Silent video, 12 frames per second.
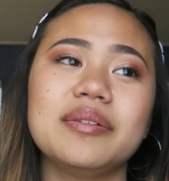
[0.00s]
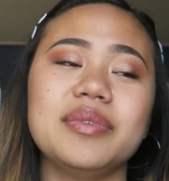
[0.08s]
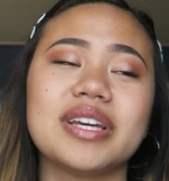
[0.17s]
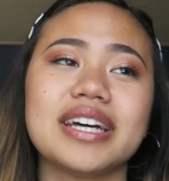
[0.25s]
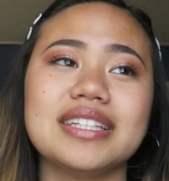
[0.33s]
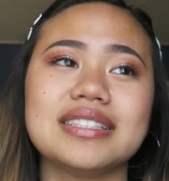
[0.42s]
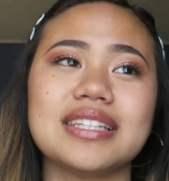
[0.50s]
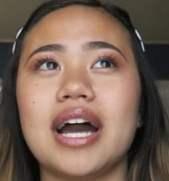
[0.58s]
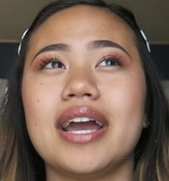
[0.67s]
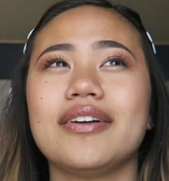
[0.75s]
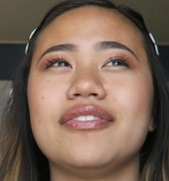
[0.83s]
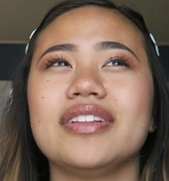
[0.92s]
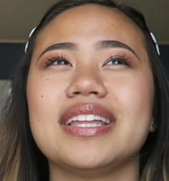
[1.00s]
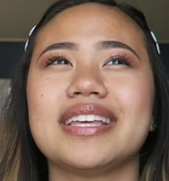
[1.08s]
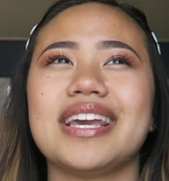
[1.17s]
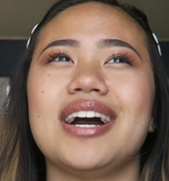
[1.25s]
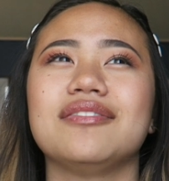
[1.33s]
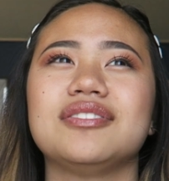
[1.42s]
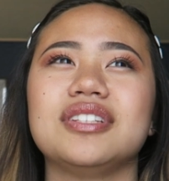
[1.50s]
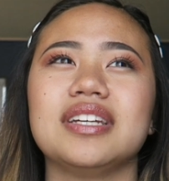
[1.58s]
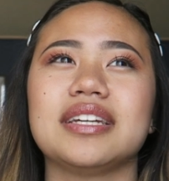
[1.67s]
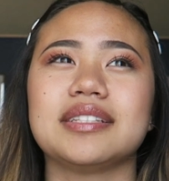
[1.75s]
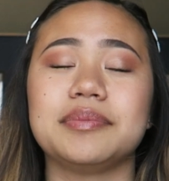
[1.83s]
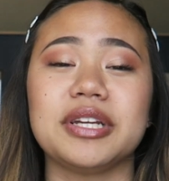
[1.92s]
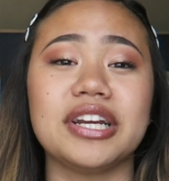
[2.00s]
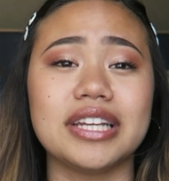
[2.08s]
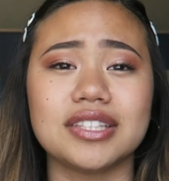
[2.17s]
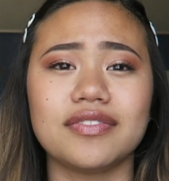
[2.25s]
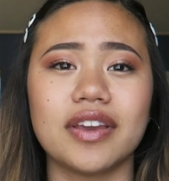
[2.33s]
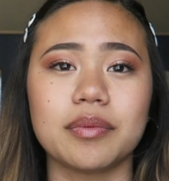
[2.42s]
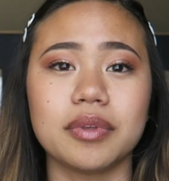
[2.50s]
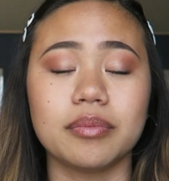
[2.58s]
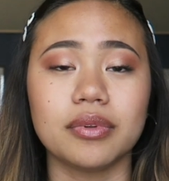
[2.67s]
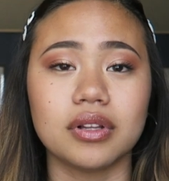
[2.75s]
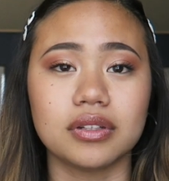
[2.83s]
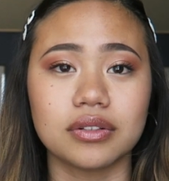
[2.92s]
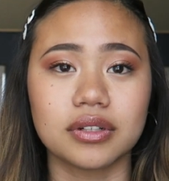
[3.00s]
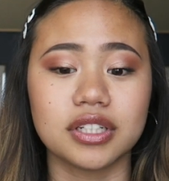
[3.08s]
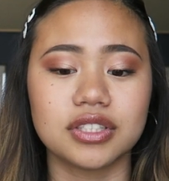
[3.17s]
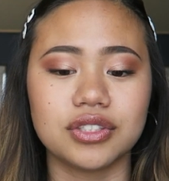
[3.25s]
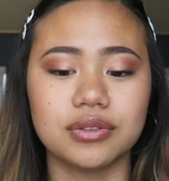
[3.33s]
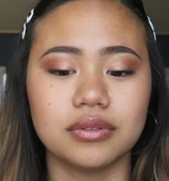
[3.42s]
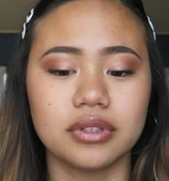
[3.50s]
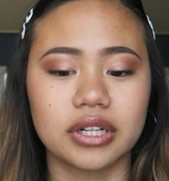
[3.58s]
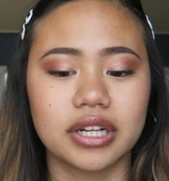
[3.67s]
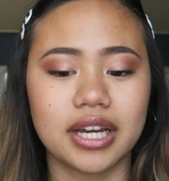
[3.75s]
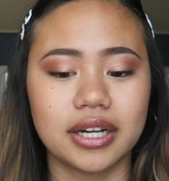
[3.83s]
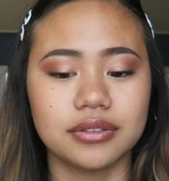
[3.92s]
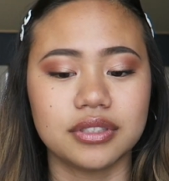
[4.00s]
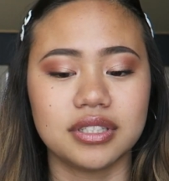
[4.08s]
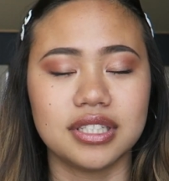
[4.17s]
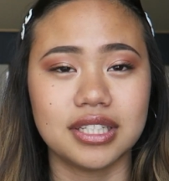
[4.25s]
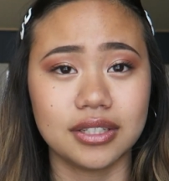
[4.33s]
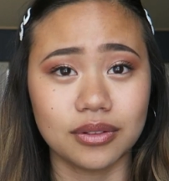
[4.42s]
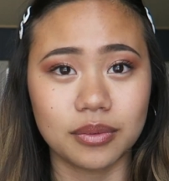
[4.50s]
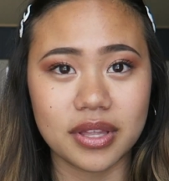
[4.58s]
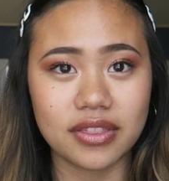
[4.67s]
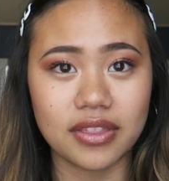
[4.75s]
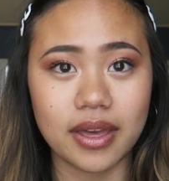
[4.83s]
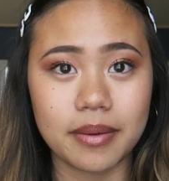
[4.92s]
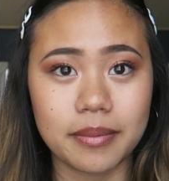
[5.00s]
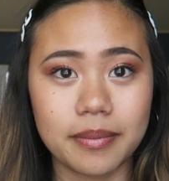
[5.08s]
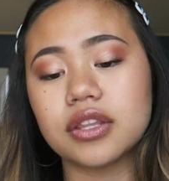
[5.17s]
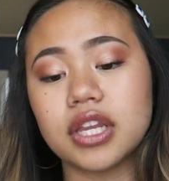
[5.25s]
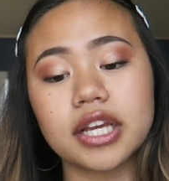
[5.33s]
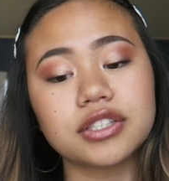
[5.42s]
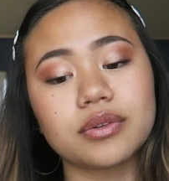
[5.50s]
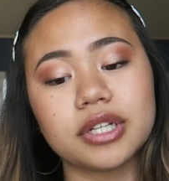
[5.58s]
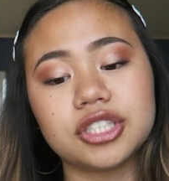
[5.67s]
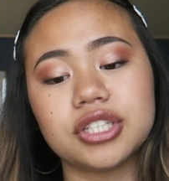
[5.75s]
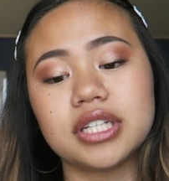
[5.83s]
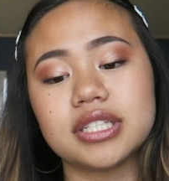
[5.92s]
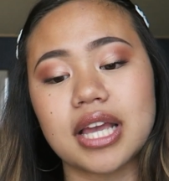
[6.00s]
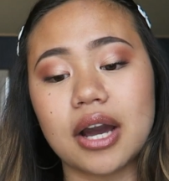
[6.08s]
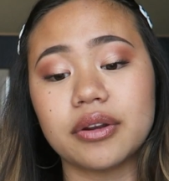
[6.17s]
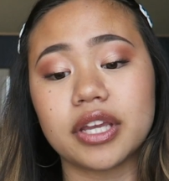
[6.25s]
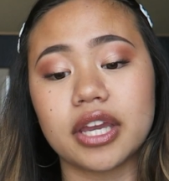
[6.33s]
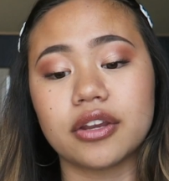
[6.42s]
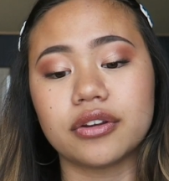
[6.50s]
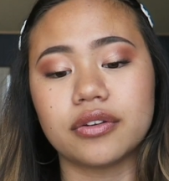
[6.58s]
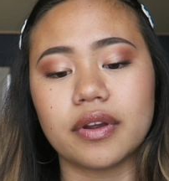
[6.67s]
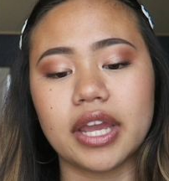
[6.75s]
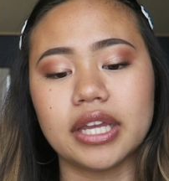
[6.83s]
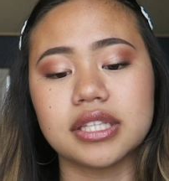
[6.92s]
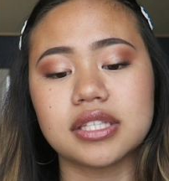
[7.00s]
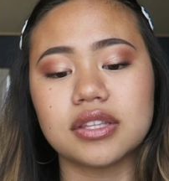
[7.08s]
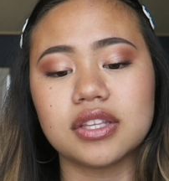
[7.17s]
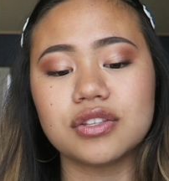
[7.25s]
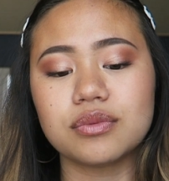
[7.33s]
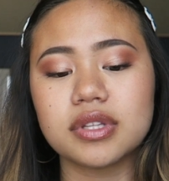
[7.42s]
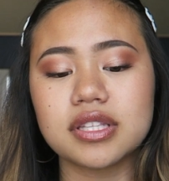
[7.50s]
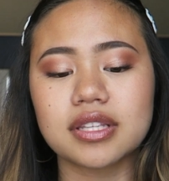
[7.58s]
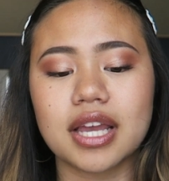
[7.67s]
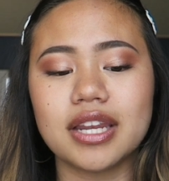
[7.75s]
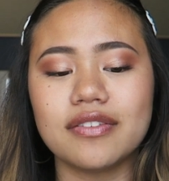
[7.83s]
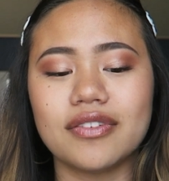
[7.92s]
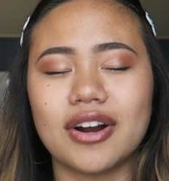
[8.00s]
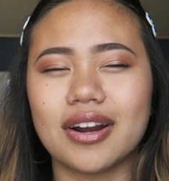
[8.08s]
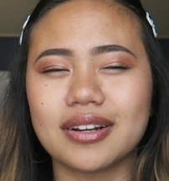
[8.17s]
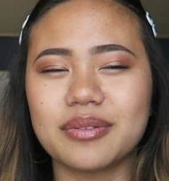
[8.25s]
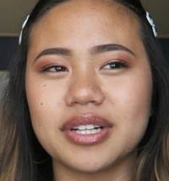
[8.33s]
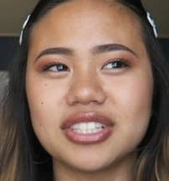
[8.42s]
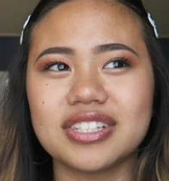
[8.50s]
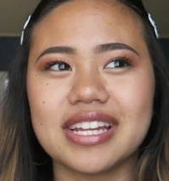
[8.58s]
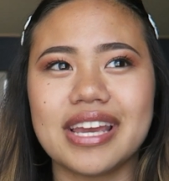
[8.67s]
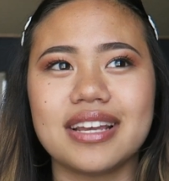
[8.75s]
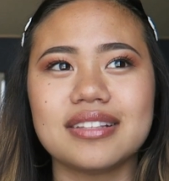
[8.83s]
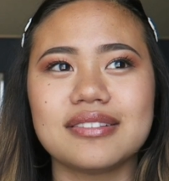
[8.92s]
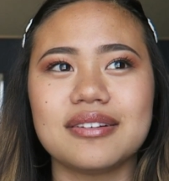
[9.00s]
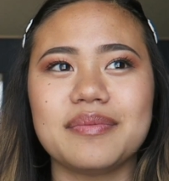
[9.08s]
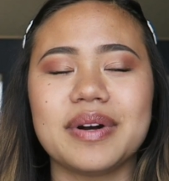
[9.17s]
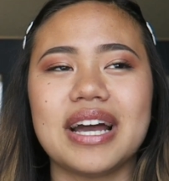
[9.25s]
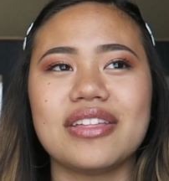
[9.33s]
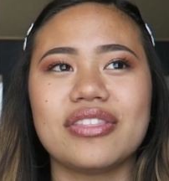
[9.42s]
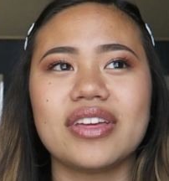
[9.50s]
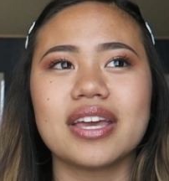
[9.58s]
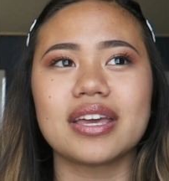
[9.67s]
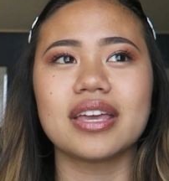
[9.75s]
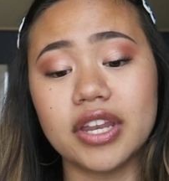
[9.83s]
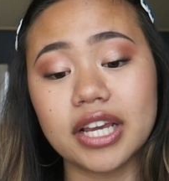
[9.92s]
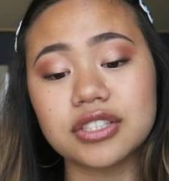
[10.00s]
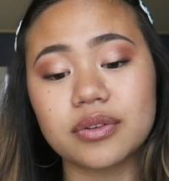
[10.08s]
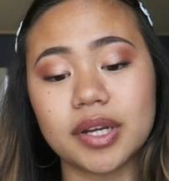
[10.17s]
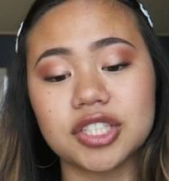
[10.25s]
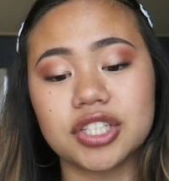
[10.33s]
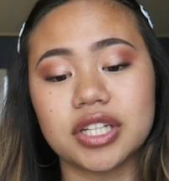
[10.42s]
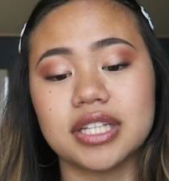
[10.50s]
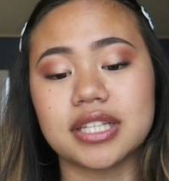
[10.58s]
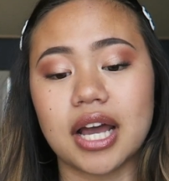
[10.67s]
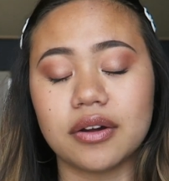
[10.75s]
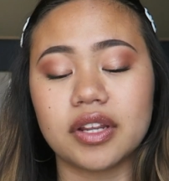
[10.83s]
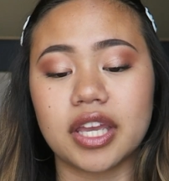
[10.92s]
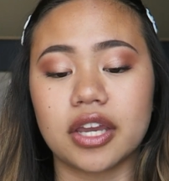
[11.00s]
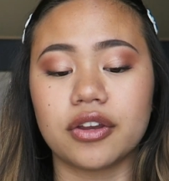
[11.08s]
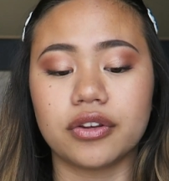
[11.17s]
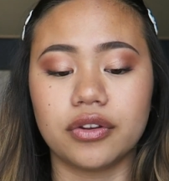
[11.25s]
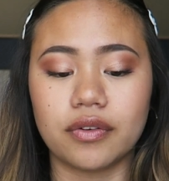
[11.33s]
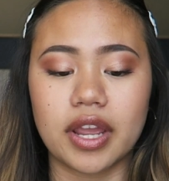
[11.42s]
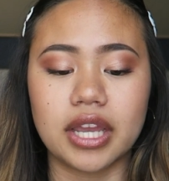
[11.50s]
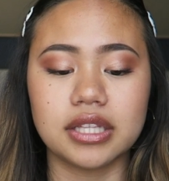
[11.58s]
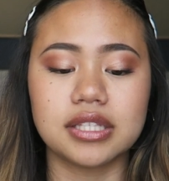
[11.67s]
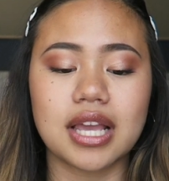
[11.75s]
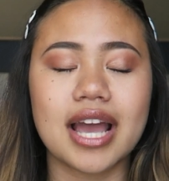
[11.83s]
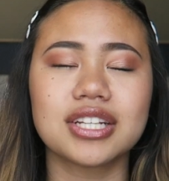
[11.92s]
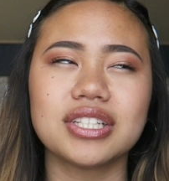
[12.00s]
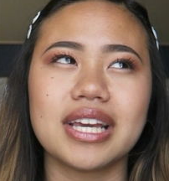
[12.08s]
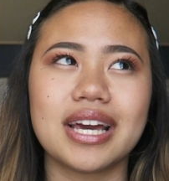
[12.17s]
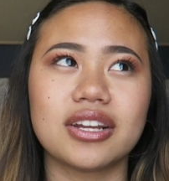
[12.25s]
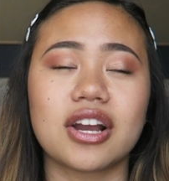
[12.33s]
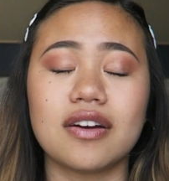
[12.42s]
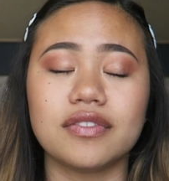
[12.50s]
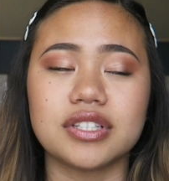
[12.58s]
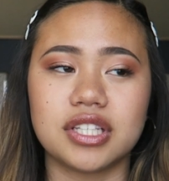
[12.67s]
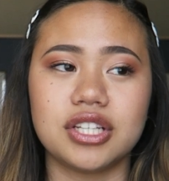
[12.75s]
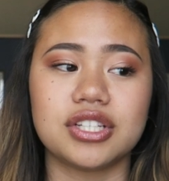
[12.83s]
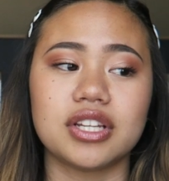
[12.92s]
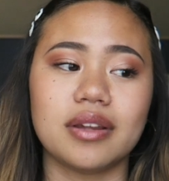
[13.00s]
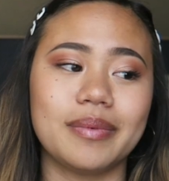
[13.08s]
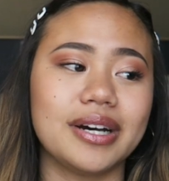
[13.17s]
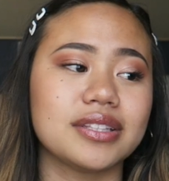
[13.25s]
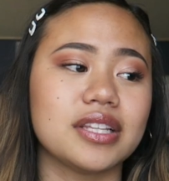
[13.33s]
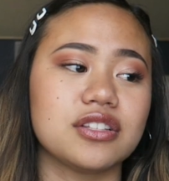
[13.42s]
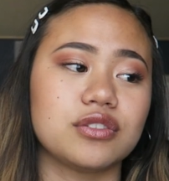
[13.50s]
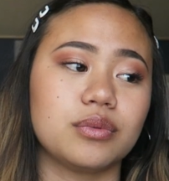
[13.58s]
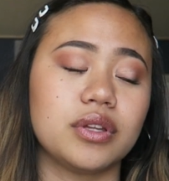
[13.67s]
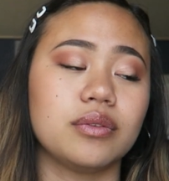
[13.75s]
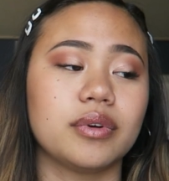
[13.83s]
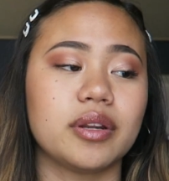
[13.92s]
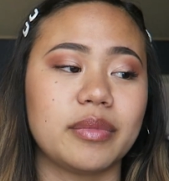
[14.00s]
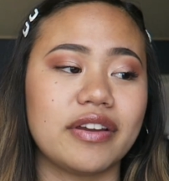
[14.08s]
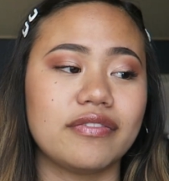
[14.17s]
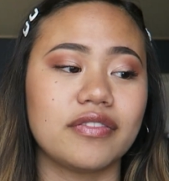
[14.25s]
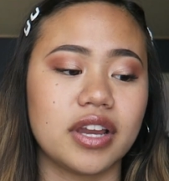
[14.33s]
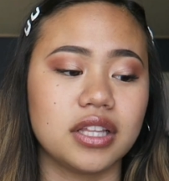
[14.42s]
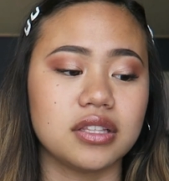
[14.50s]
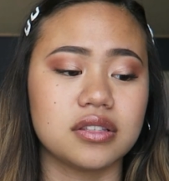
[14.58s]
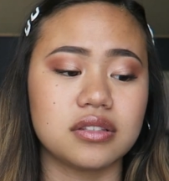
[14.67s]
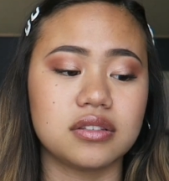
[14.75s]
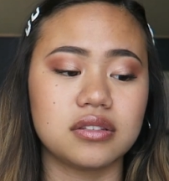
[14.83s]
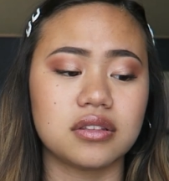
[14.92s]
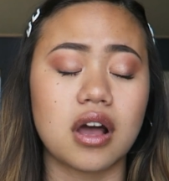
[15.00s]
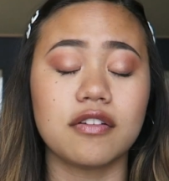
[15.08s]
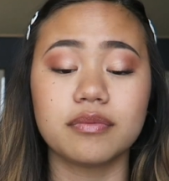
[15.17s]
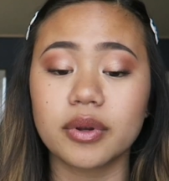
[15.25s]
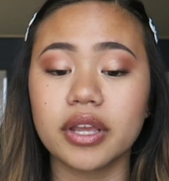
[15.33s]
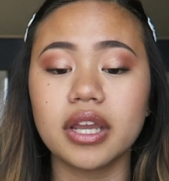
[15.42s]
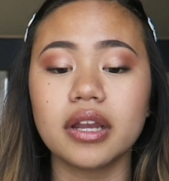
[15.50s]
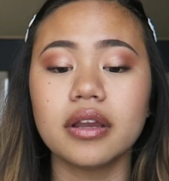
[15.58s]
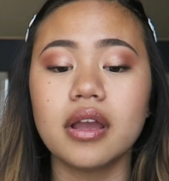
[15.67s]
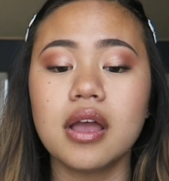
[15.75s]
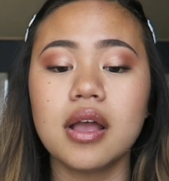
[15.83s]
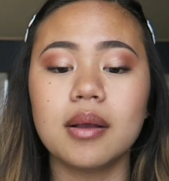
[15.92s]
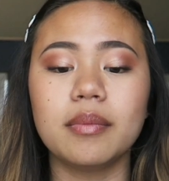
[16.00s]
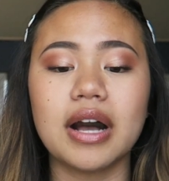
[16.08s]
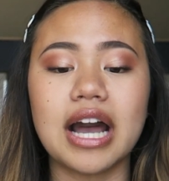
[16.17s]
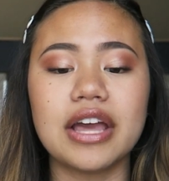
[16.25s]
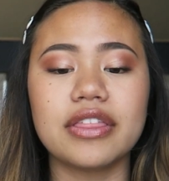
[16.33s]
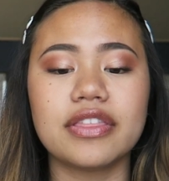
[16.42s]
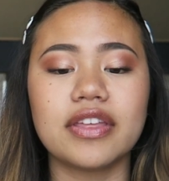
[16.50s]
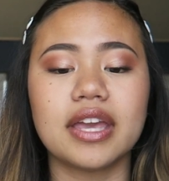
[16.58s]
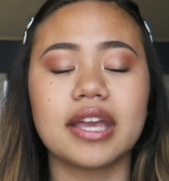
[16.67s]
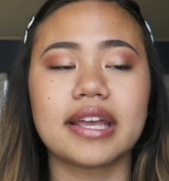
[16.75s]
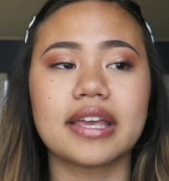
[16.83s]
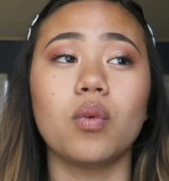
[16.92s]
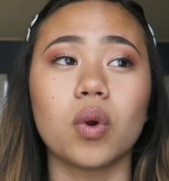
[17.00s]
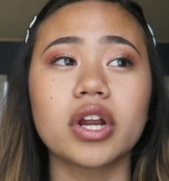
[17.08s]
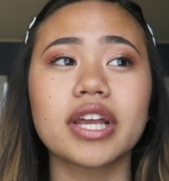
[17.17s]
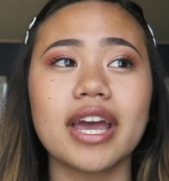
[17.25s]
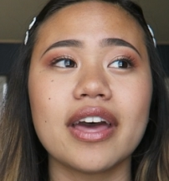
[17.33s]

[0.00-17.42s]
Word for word: because I feel like you have to experience fake people in order to learn how to deal with them. The next question is how to get good grades. This one's kind of a hard question to answer, but I think the next question is how to get good grades. I actually had a conversation about this with one of my friends sophomore year, but I think work